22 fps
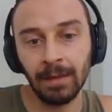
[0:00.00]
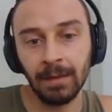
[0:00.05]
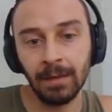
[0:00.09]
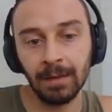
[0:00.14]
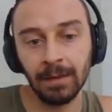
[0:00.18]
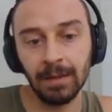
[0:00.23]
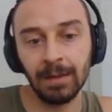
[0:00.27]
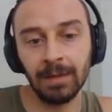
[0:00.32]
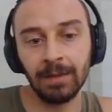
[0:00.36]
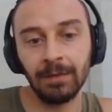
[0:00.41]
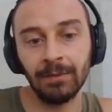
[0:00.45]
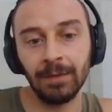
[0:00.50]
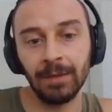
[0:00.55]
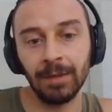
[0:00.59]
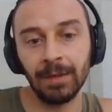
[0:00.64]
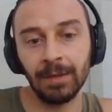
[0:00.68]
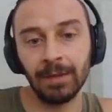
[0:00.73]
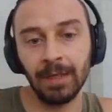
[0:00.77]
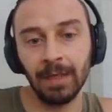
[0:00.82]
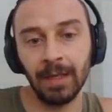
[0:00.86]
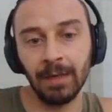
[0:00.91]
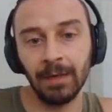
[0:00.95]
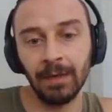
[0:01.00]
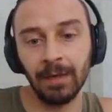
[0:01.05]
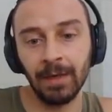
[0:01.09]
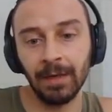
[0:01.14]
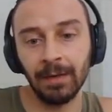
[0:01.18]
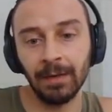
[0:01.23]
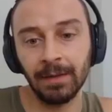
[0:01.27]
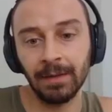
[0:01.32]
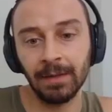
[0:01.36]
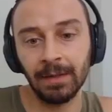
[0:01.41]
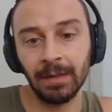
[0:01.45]
Let's see if we can take her
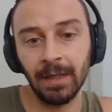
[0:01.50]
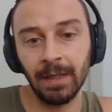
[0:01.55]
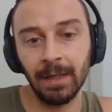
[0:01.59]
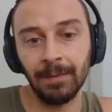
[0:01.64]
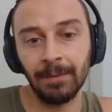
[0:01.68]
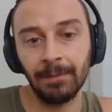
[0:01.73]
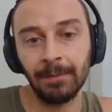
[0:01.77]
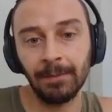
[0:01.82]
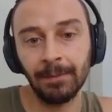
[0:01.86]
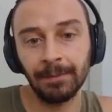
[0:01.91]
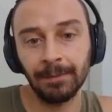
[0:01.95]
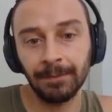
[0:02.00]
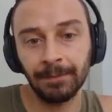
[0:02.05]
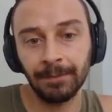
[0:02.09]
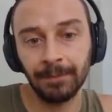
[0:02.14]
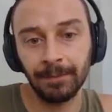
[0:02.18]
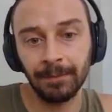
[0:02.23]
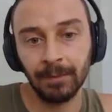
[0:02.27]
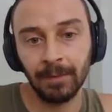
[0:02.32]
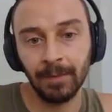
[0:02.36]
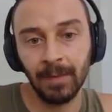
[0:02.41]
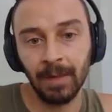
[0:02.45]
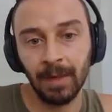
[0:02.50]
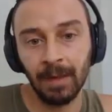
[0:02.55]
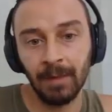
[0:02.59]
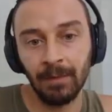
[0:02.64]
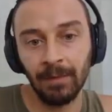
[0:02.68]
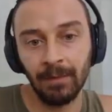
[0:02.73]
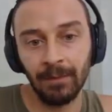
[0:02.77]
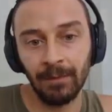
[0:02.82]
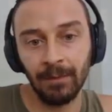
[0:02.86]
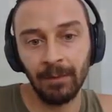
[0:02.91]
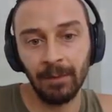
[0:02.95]
down this time.
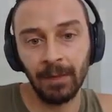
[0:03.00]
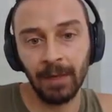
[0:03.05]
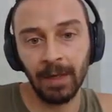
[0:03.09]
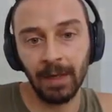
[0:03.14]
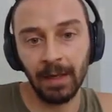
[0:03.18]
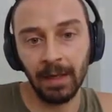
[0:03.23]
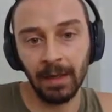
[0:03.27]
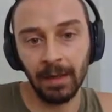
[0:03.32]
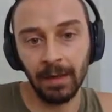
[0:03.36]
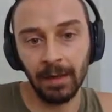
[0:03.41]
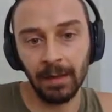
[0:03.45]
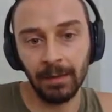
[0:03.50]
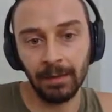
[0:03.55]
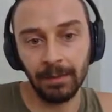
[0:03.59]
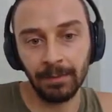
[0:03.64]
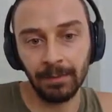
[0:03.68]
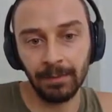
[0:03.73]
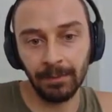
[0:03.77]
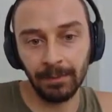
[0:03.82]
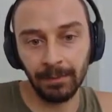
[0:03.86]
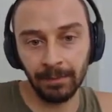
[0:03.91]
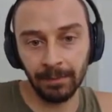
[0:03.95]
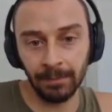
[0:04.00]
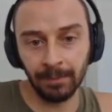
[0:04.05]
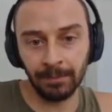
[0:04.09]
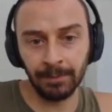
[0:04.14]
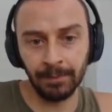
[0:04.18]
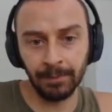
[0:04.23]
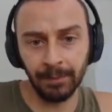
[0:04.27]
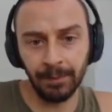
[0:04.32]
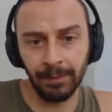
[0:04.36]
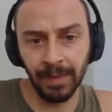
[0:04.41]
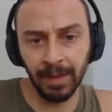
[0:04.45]
Before we had a
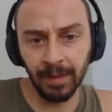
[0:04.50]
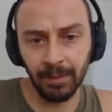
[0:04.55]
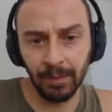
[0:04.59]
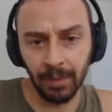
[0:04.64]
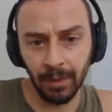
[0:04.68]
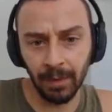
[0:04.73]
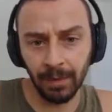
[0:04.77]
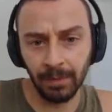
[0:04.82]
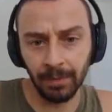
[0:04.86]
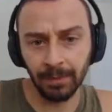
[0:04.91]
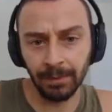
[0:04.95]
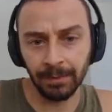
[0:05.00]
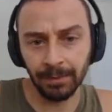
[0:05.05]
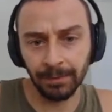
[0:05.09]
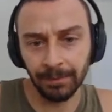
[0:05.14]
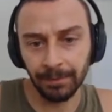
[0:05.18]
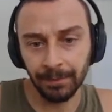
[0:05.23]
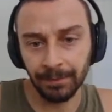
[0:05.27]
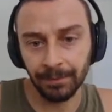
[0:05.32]
big problem.